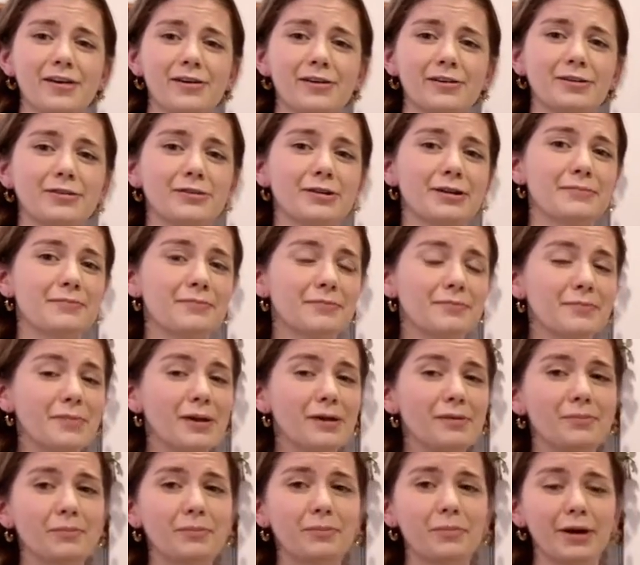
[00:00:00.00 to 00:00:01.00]
You can
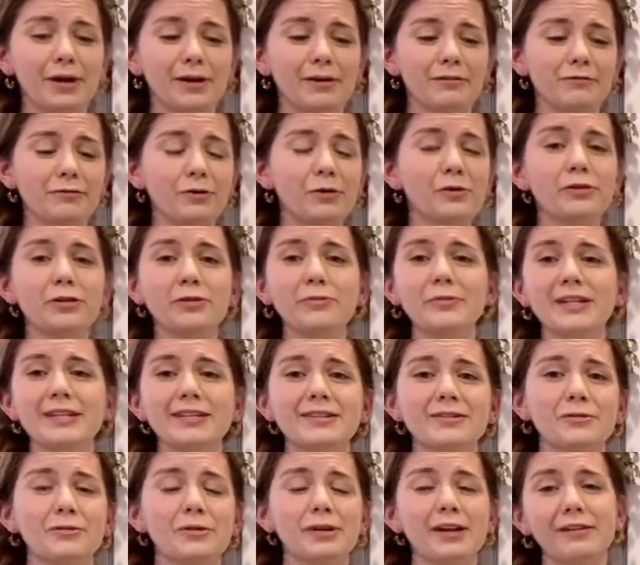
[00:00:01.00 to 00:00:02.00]
fold them
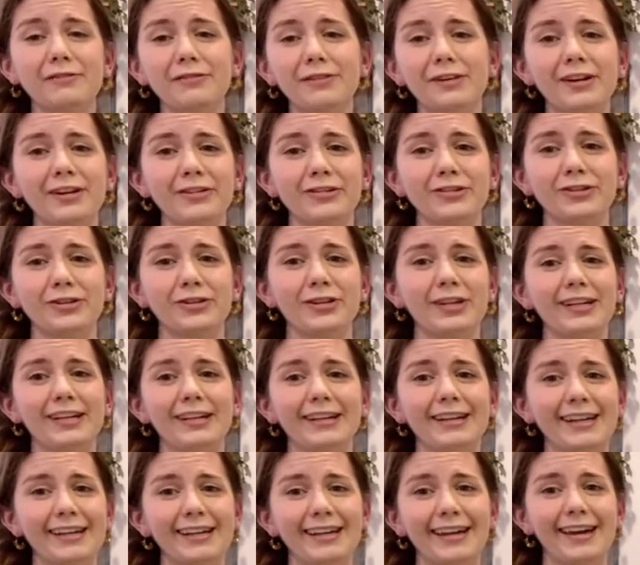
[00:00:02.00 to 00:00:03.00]
into whatever else you're
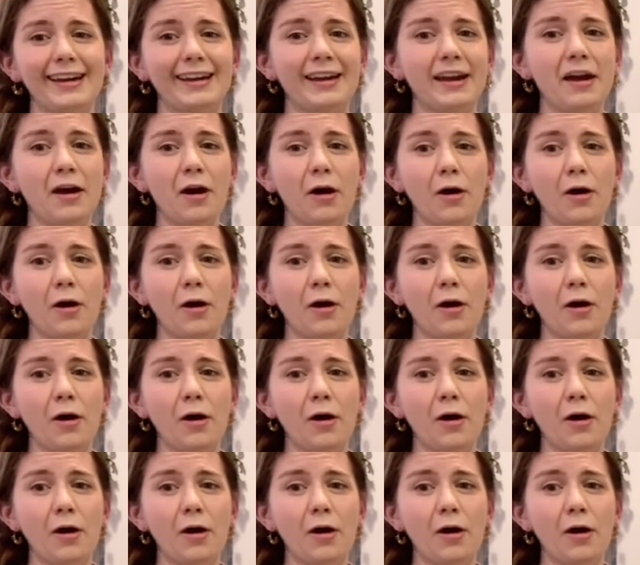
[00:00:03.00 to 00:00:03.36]
eating and get